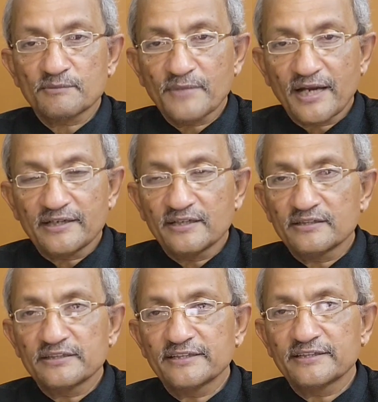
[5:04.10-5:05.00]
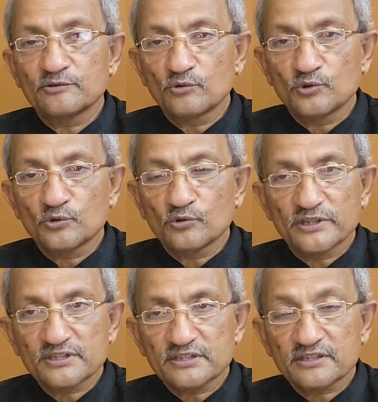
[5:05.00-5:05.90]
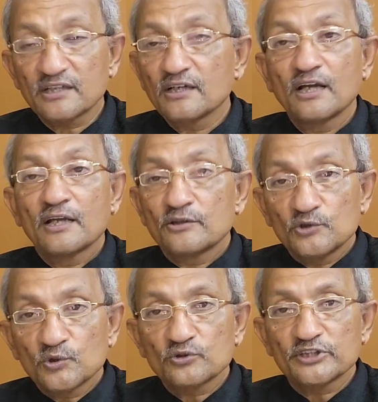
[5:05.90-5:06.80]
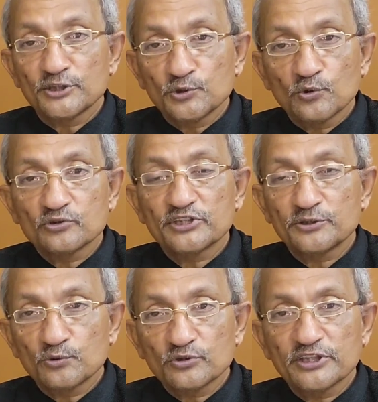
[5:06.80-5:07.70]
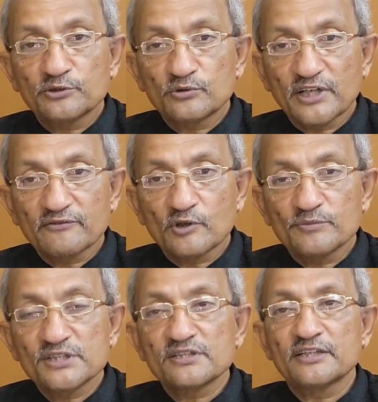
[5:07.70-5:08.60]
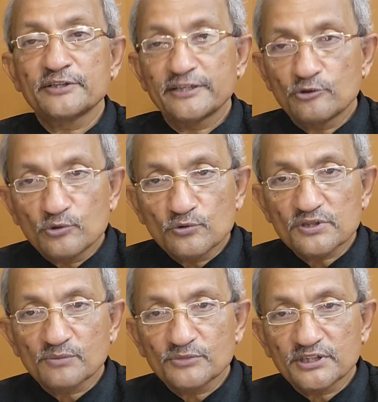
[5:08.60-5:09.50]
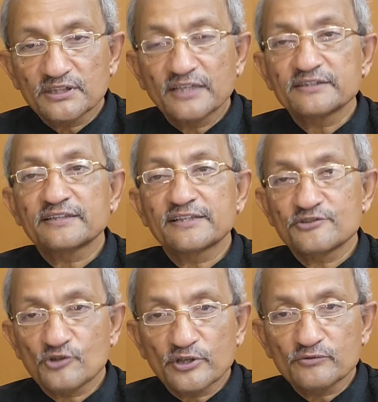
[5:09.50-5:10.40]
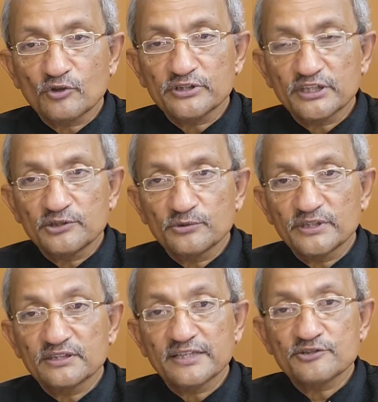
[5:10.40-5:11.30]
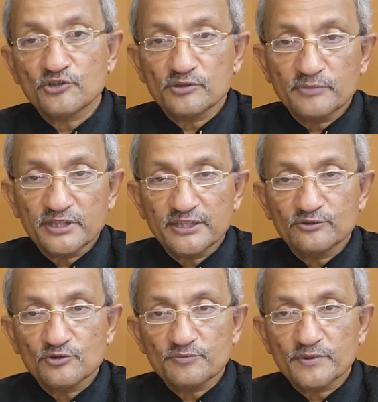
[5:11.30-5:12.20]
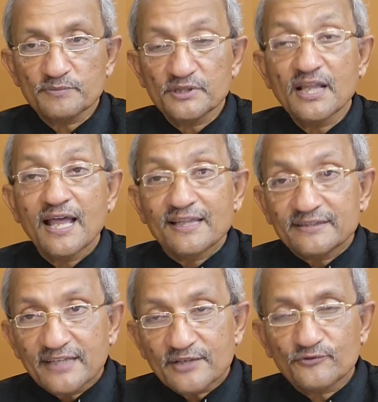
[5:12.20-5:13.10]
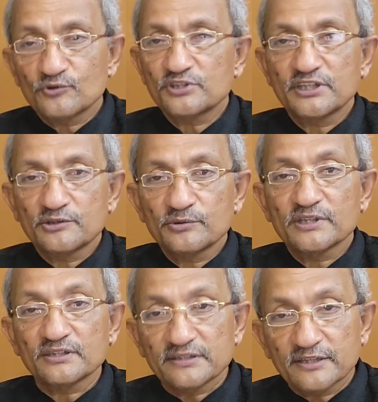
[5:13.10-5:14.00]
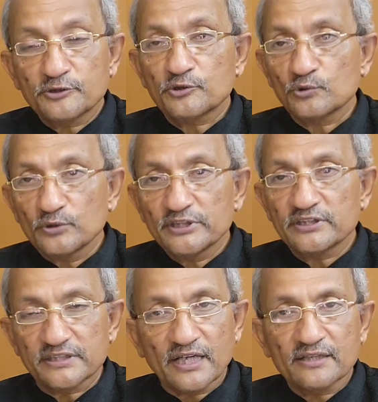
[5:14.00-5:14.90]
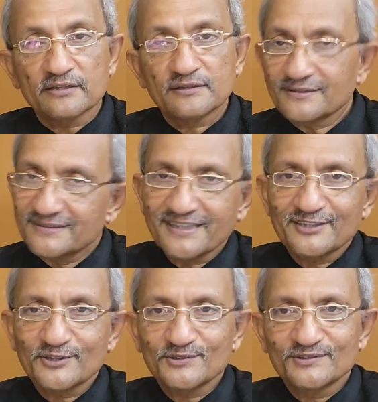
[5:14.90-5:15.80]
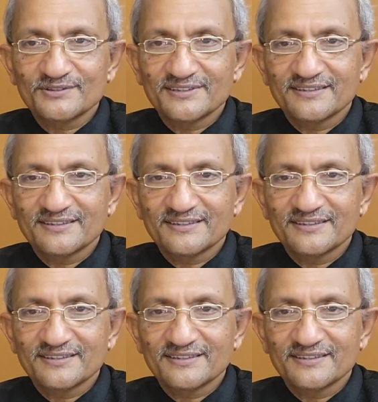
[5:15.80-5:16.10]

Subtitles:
are mad and they don't know, etc. No, they know. They know they don't have hobbies, they need to do something, and they're enjoying what they're doing, they enjoy meeting those people, therefore they are truly retired. Thank you.